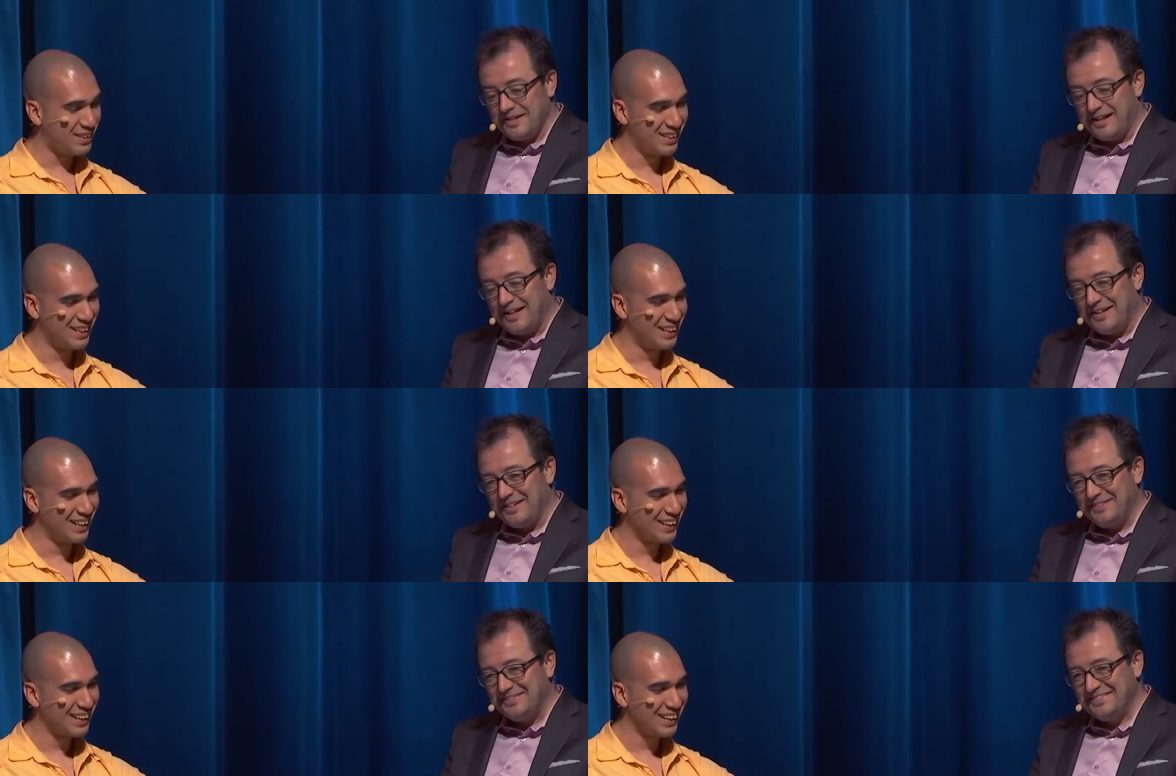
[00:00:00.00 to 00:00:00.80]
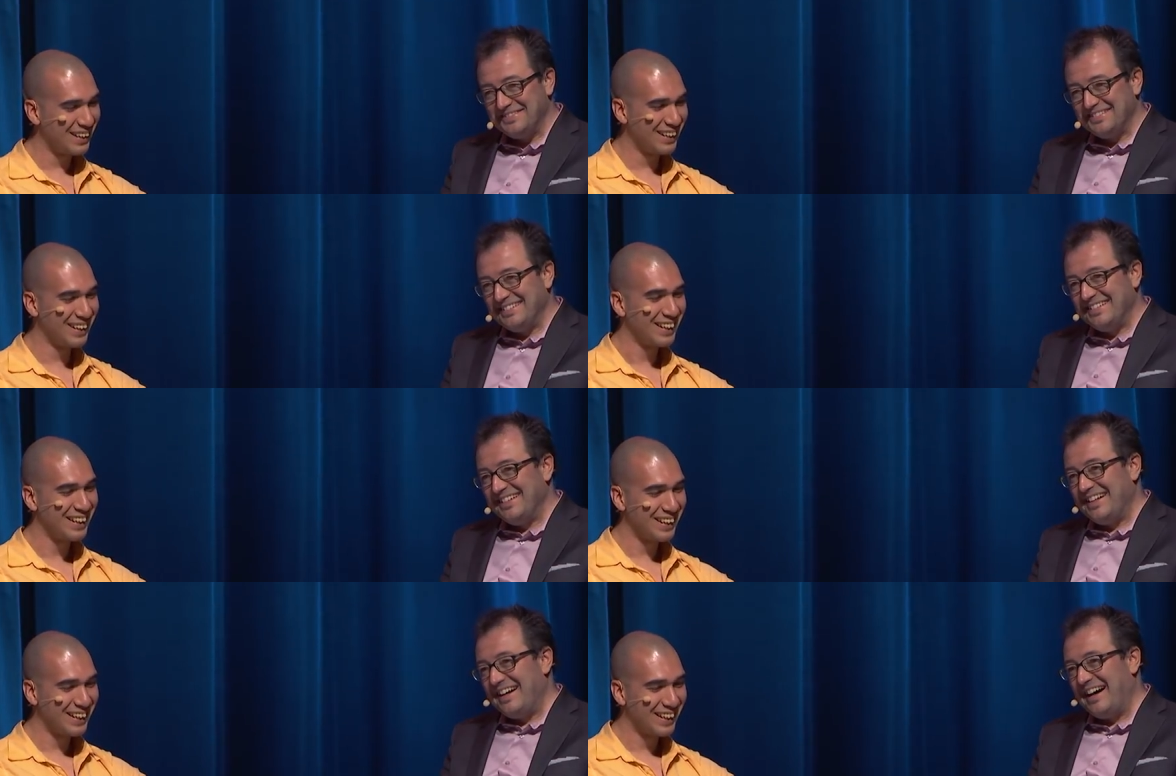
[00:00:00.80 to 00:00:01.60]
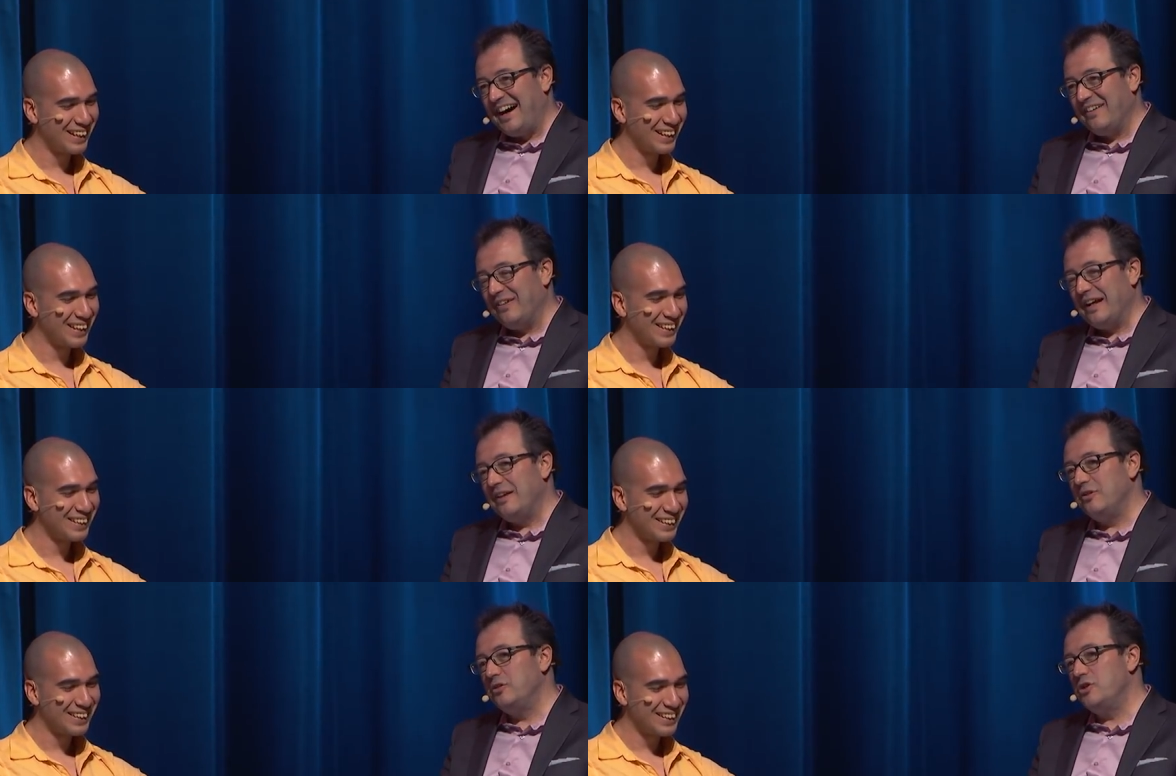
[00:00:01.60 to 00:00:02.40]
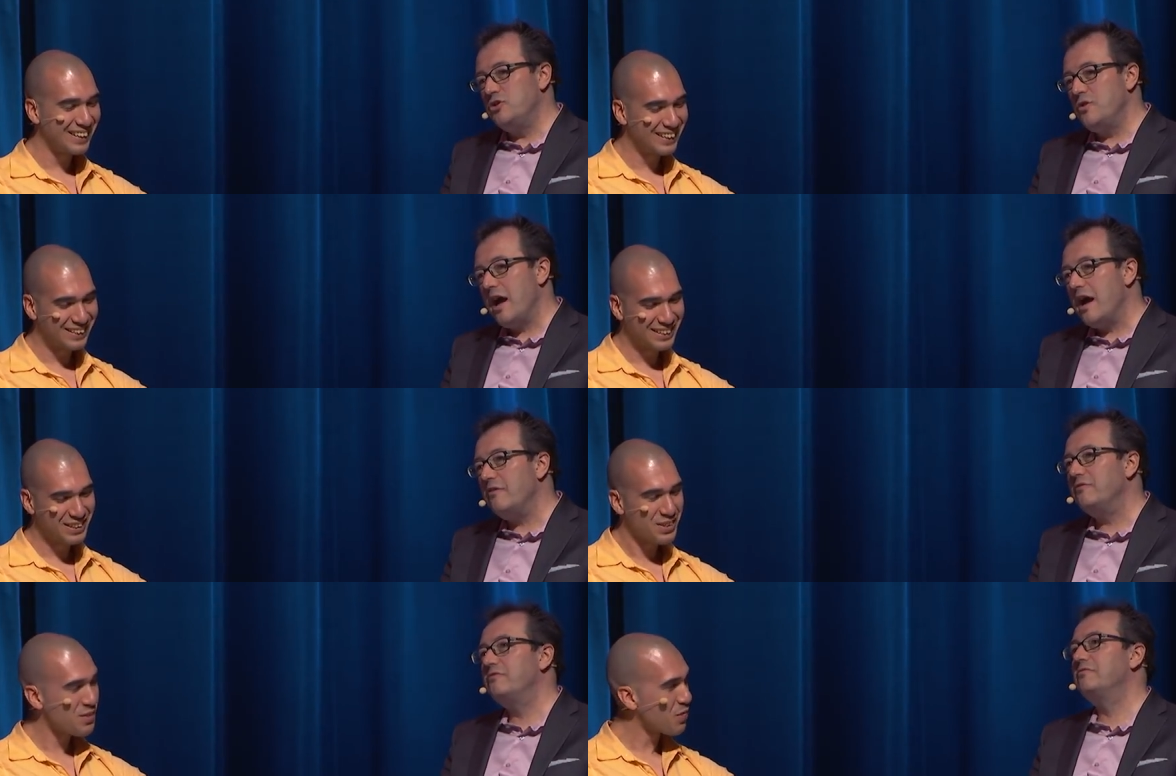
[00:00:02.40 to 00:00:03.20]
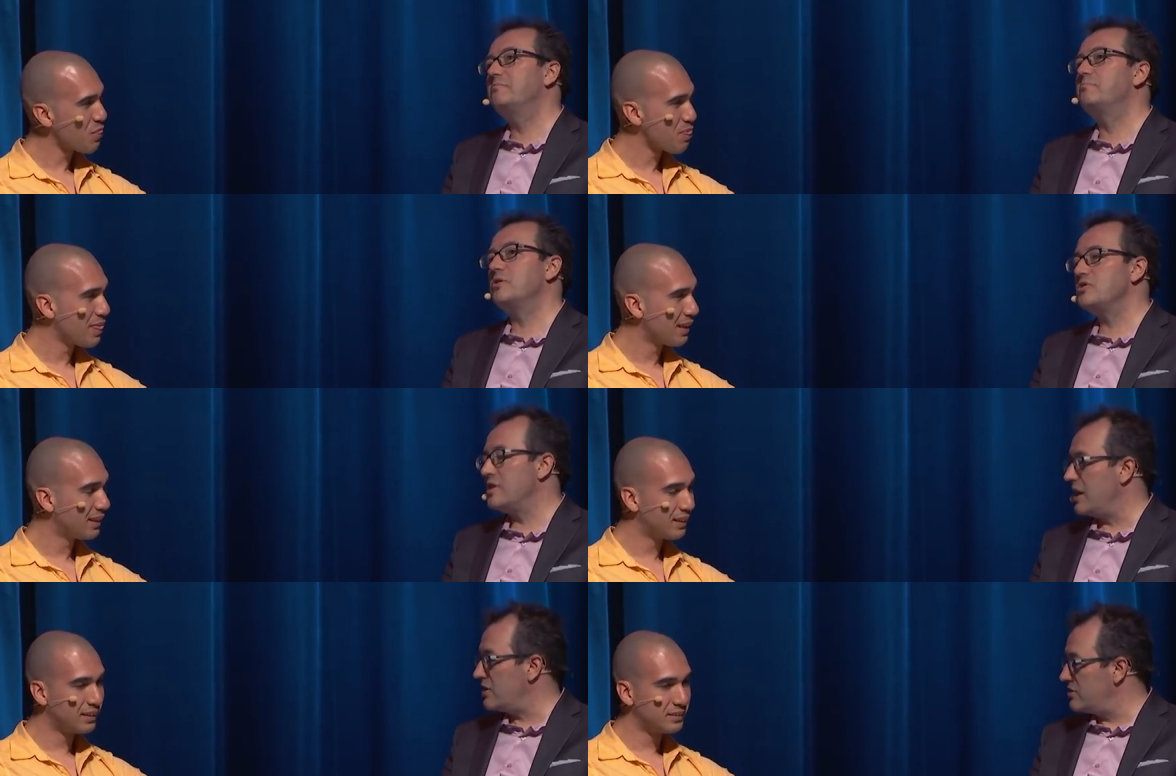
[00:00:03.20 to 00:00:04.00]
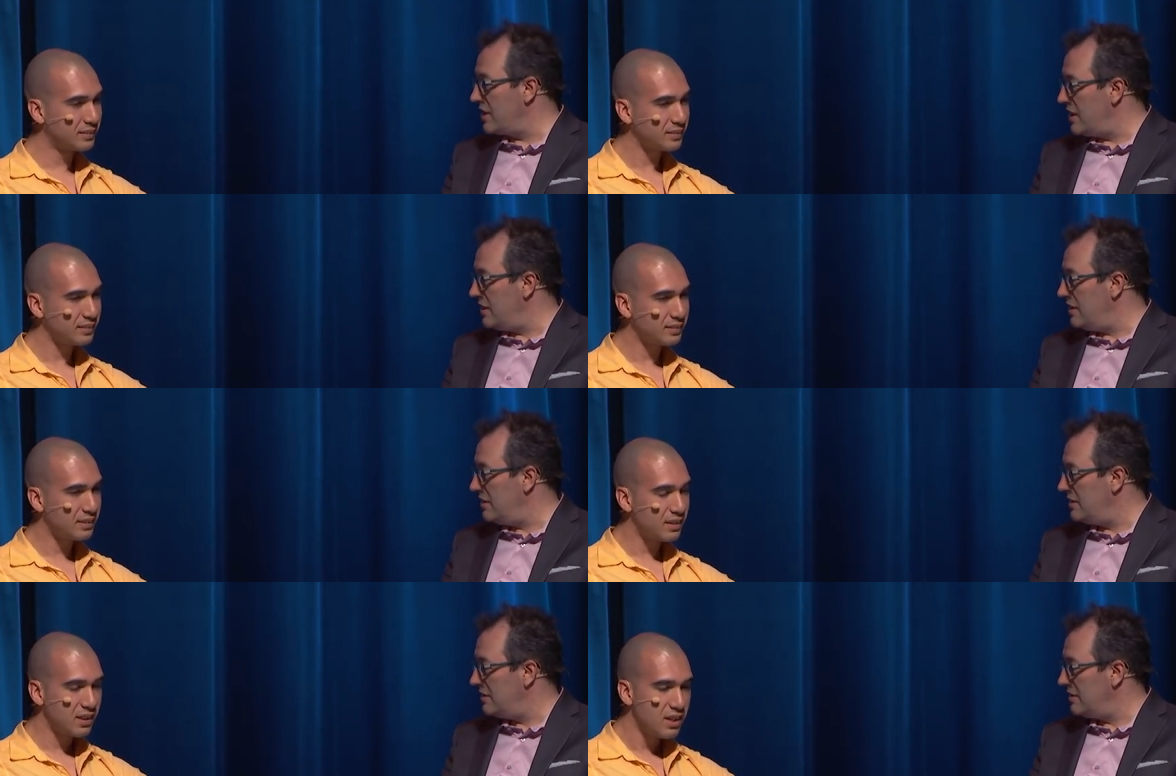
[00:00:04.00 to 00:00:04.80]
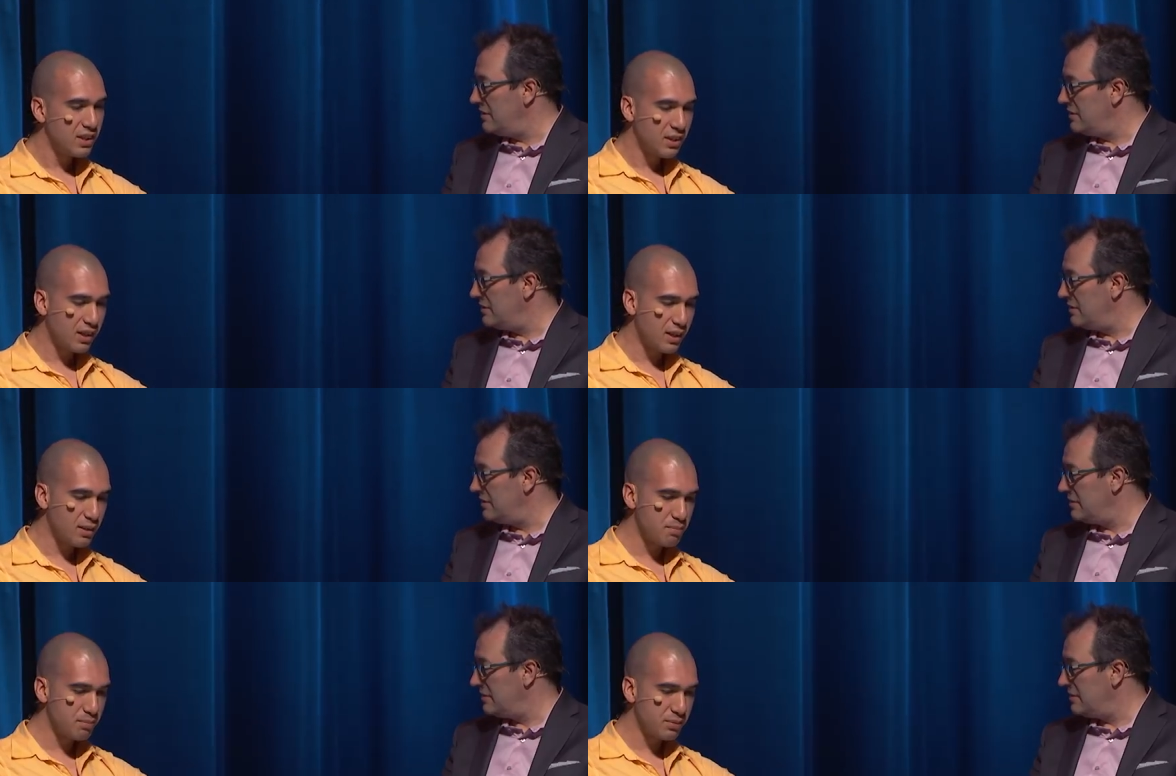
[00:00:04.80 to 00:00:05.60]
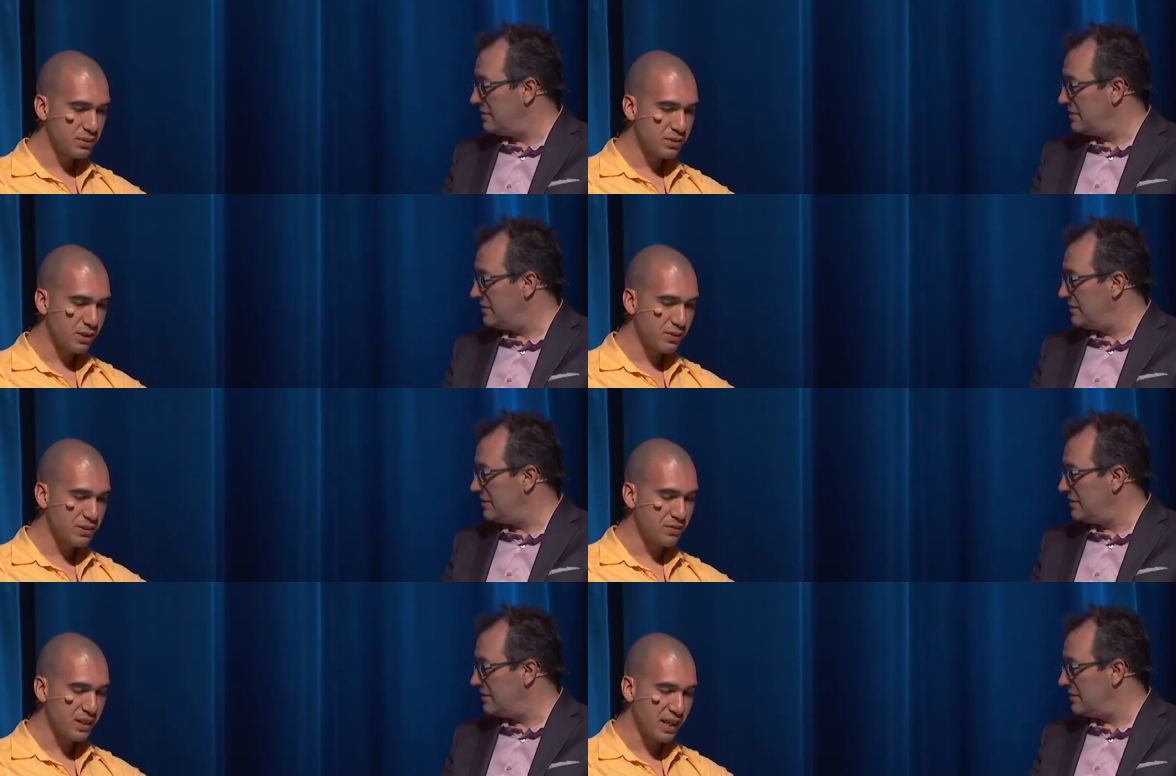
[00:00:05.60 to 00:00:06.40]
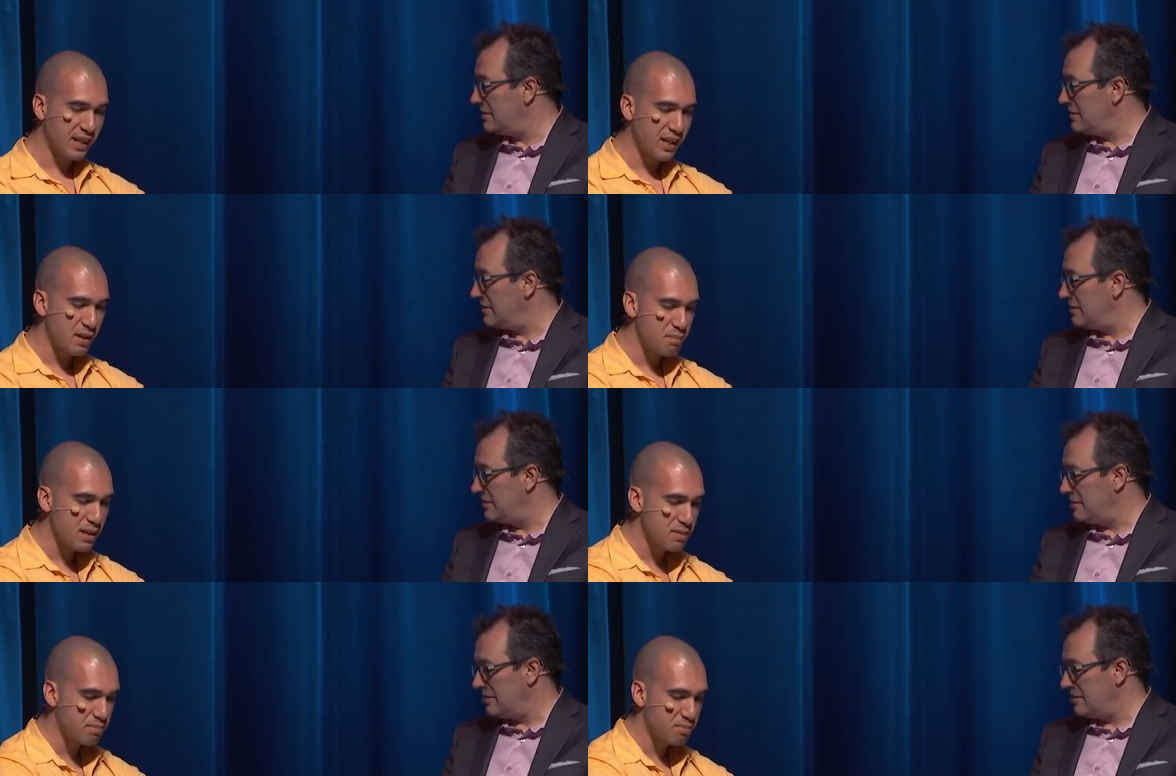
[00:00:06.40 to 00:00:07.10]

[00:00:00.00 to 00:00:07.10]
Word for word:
Speaker 1: Uh, I, I, did you have prosthetics then? Um, so
Speaker 2: it's funny. I got my